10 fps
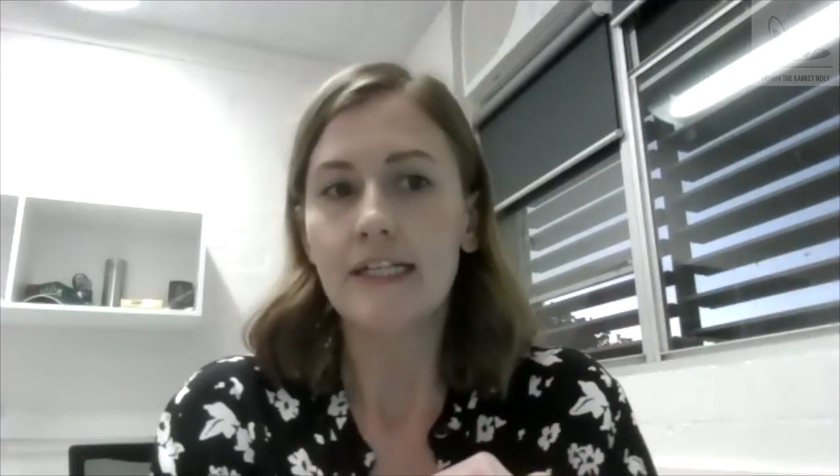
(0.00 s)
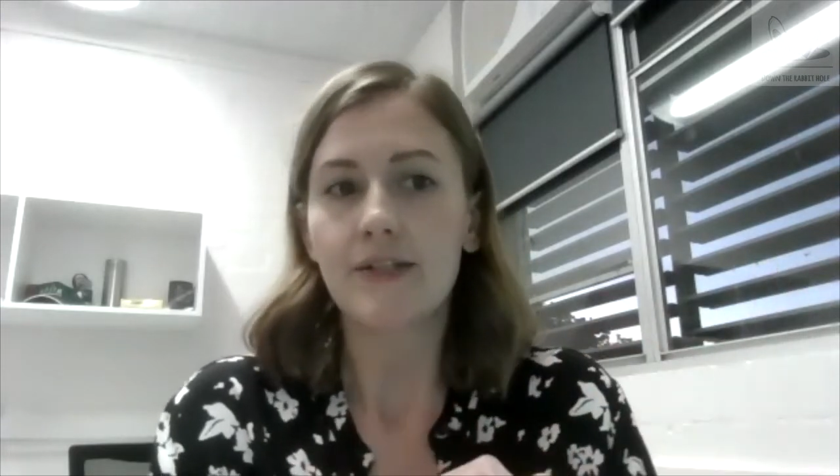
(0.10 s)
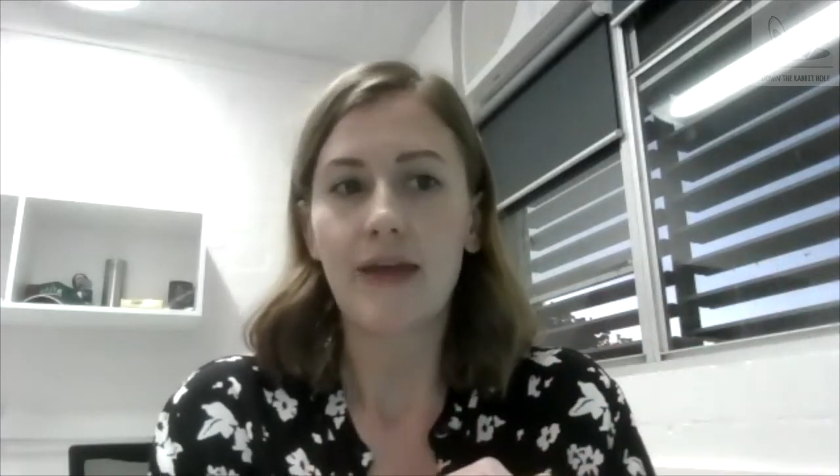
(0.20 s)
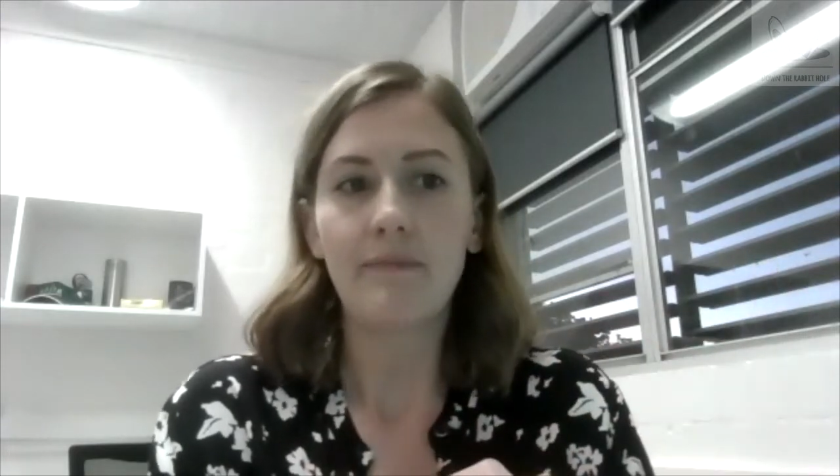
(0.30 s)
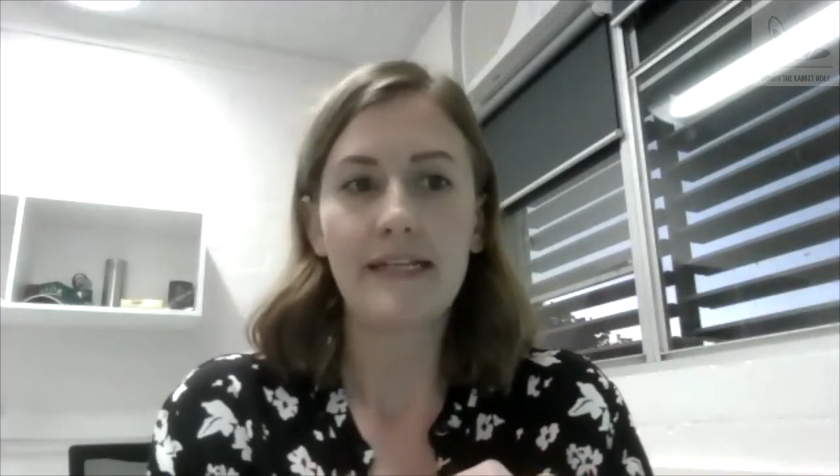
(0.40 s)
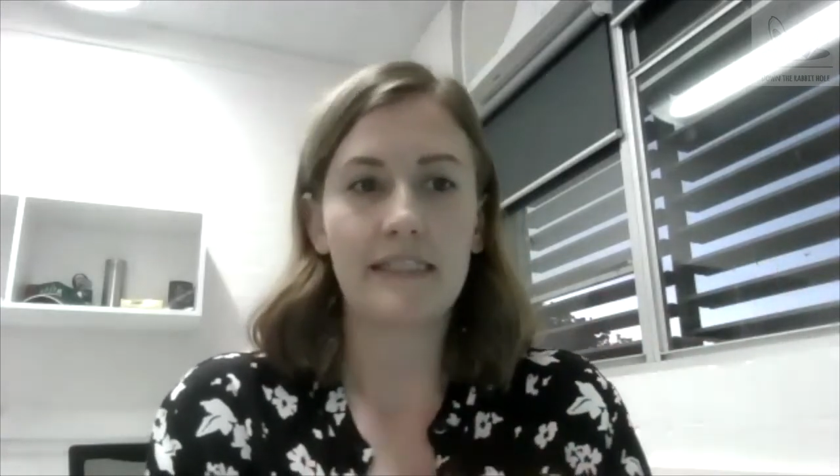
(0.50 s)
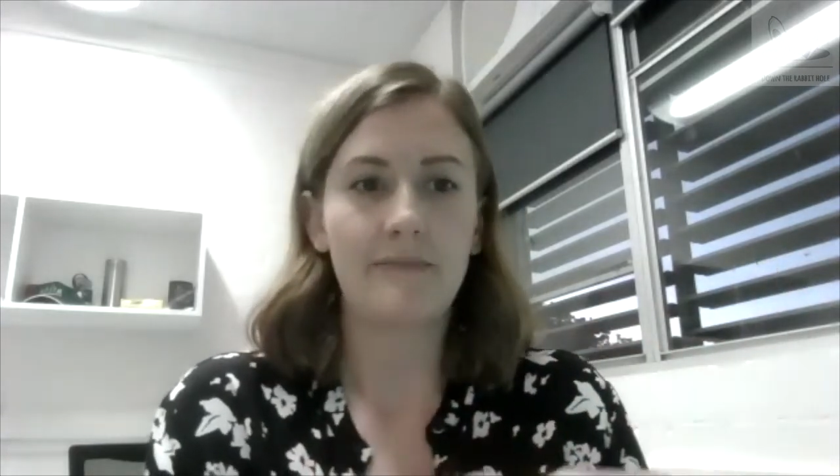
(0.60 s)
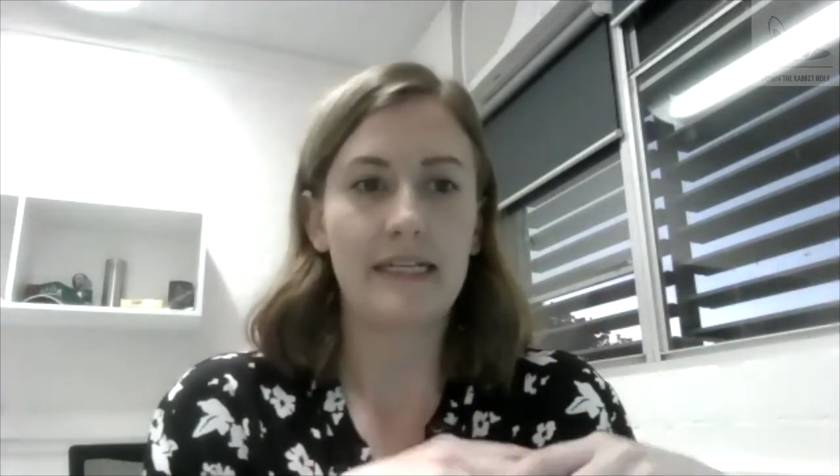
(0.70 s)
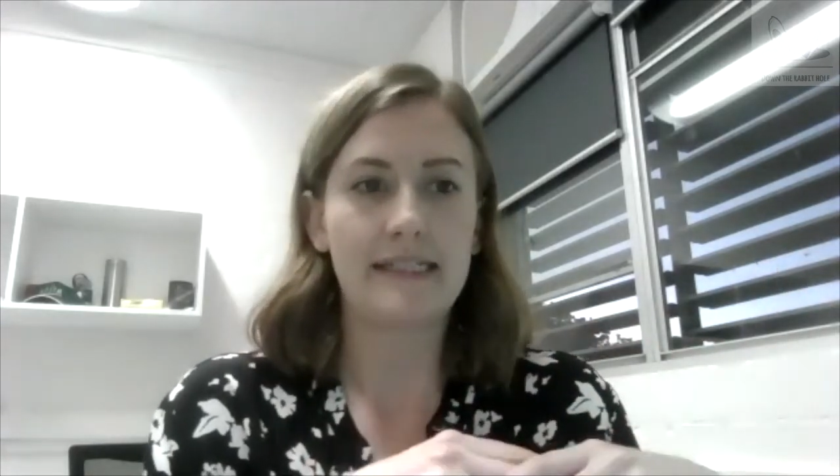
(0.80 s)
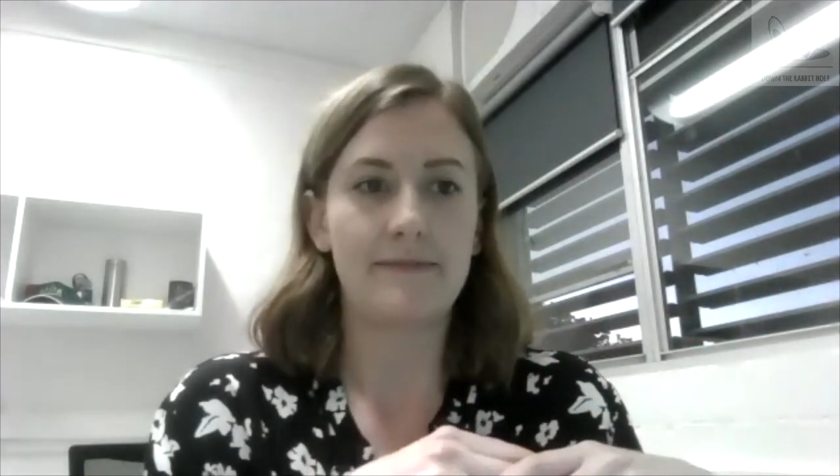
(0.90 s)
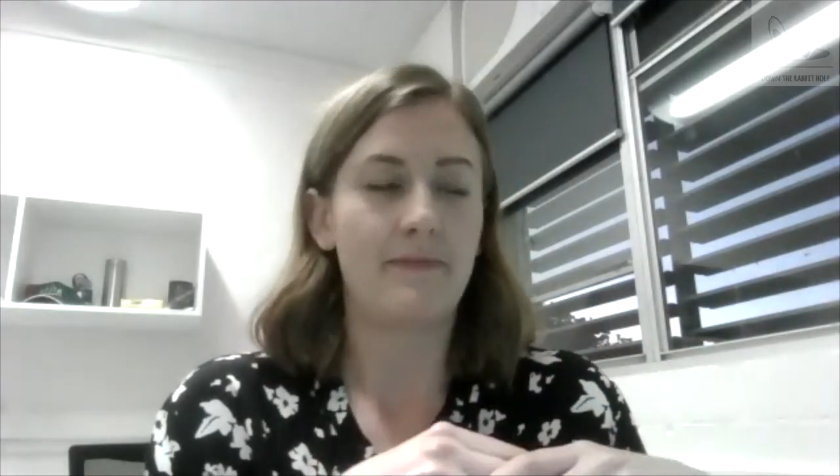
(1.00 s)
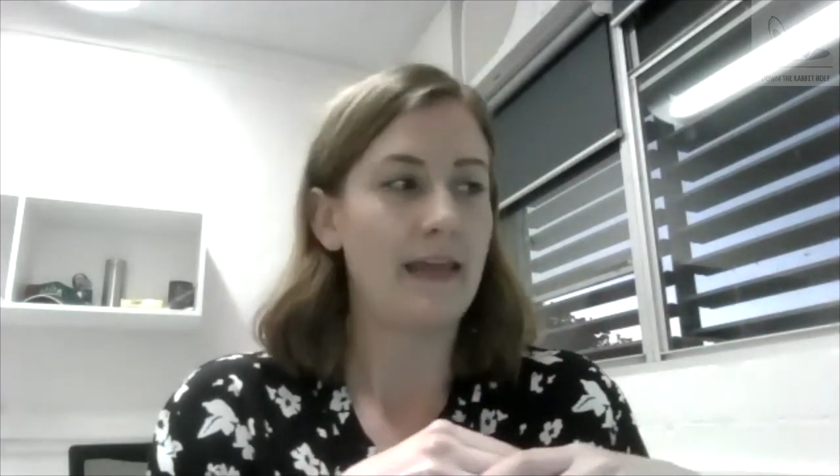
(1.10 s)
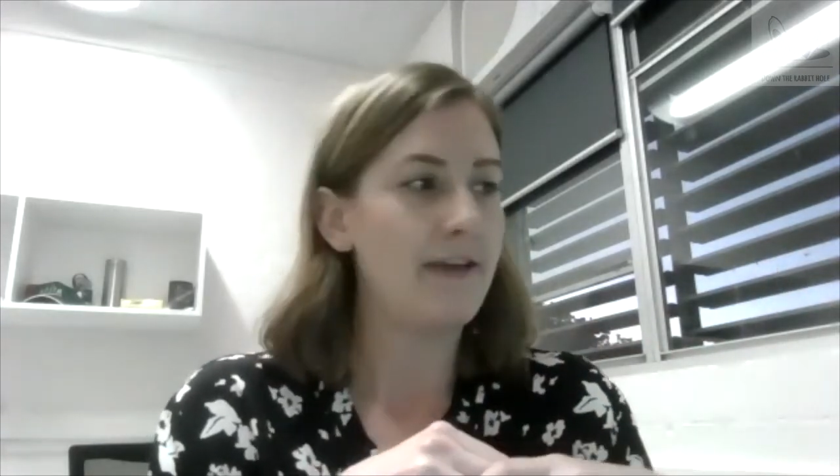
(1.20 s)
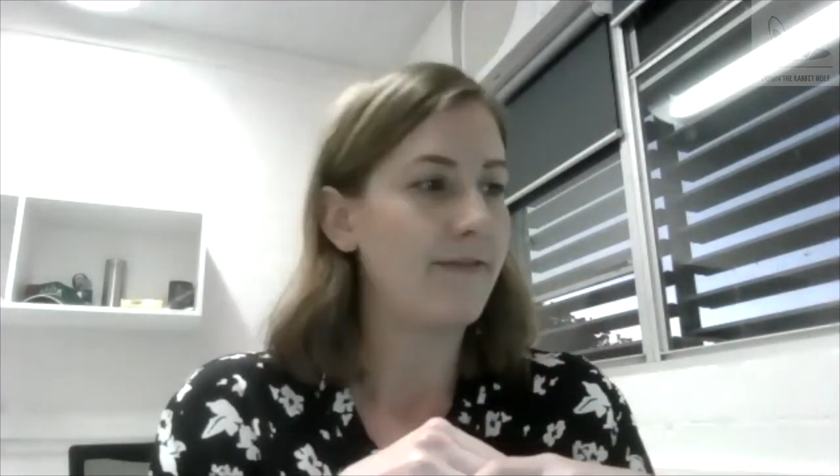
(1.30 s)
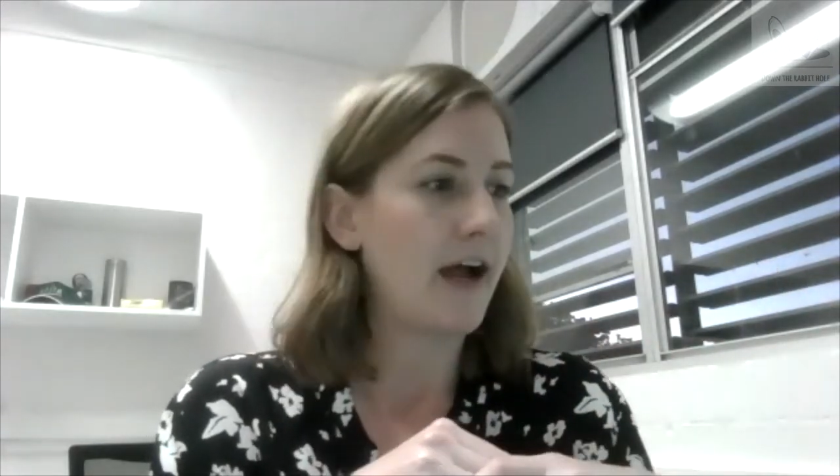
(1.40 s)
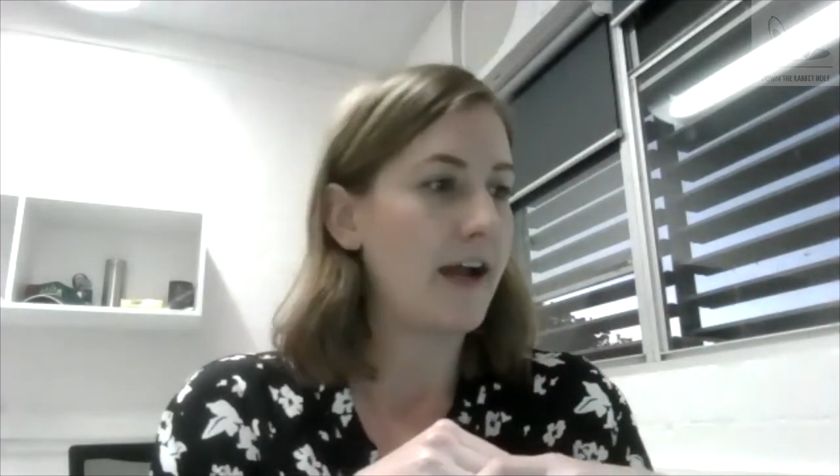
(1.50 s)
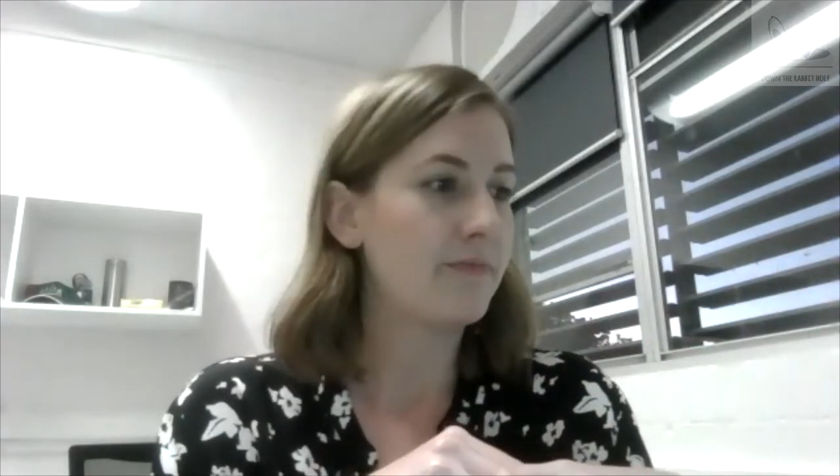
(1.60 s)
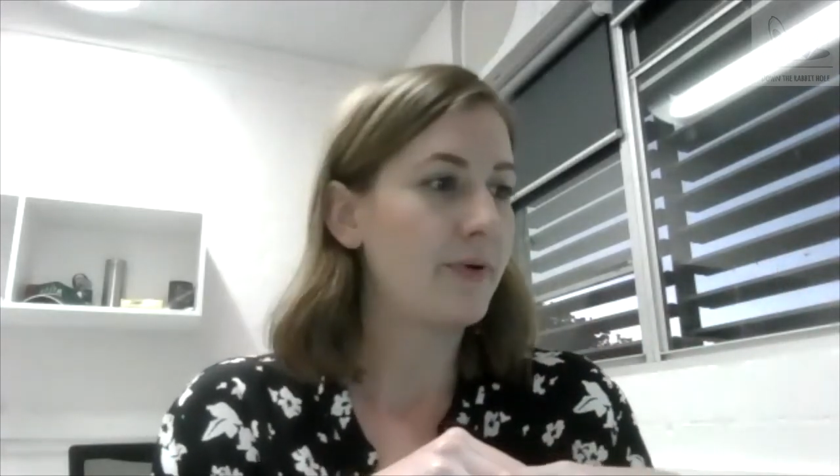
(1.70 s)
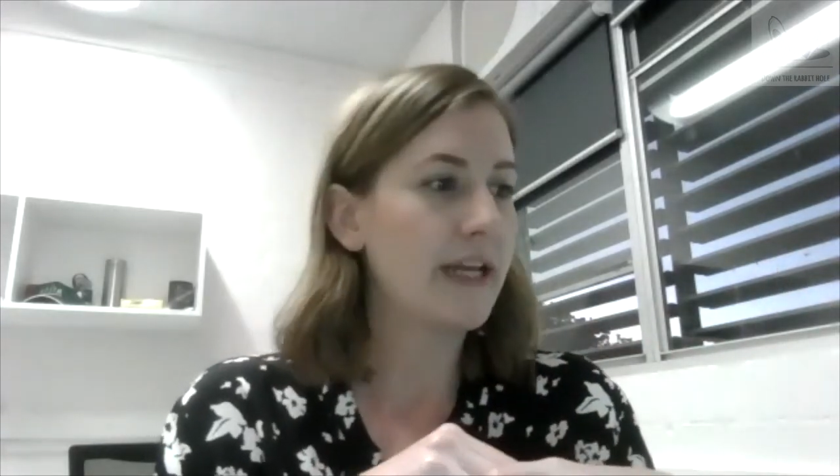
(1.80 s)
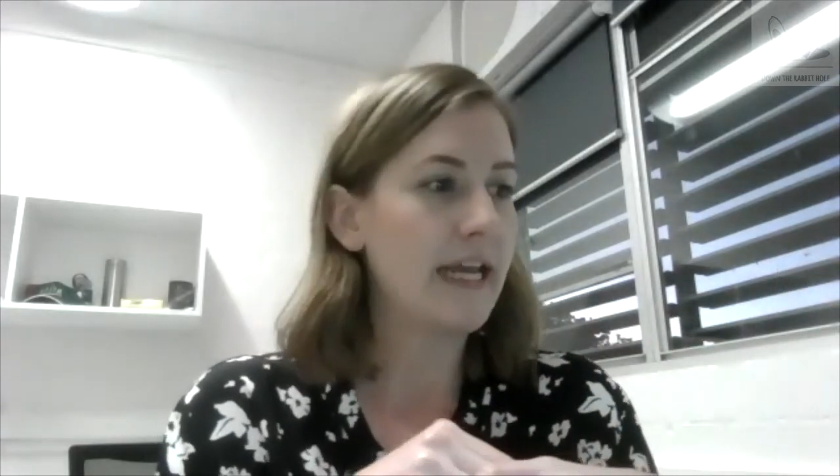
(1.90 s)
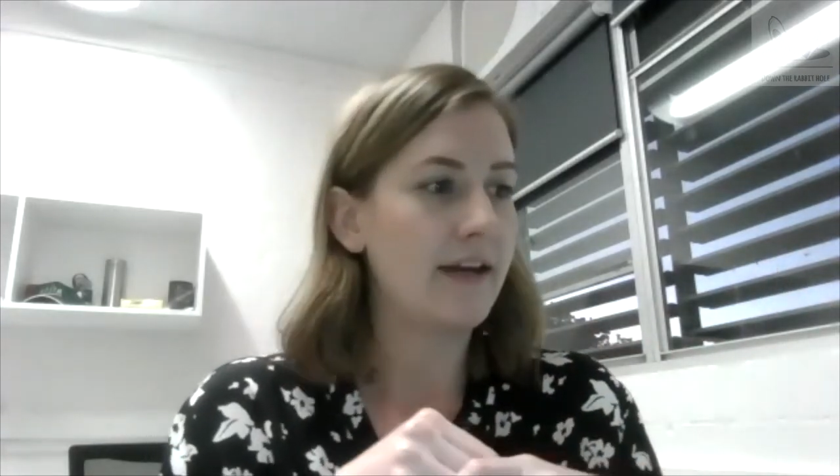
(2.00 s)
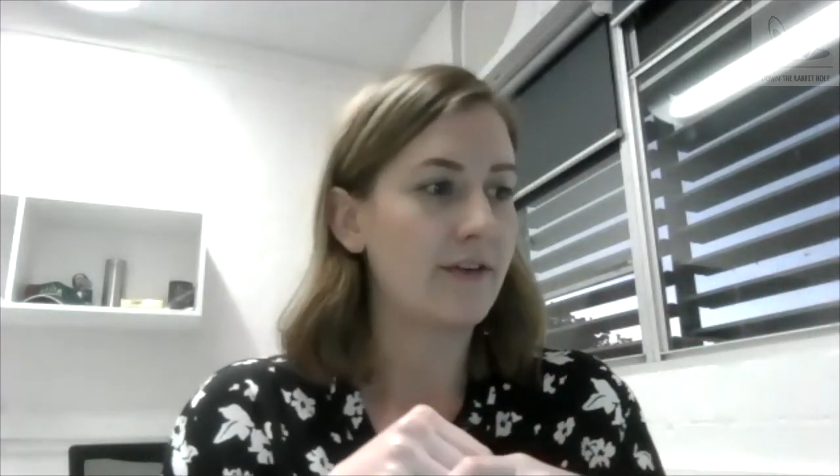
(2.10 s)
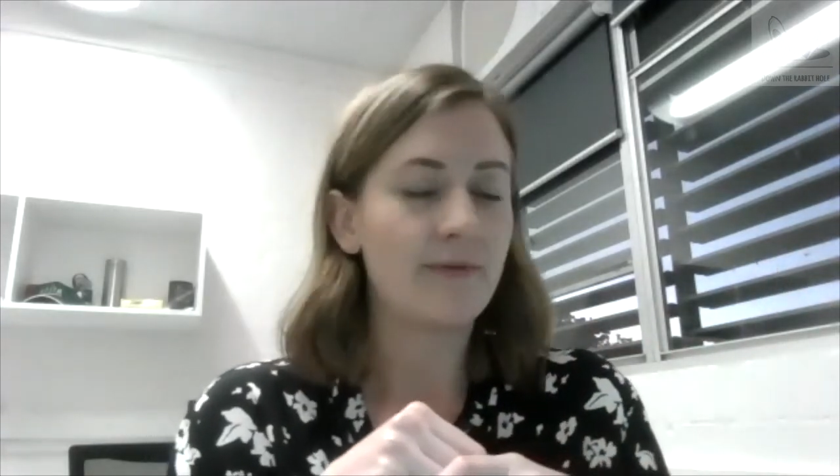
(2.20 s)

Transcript: So that basically means if I've put in a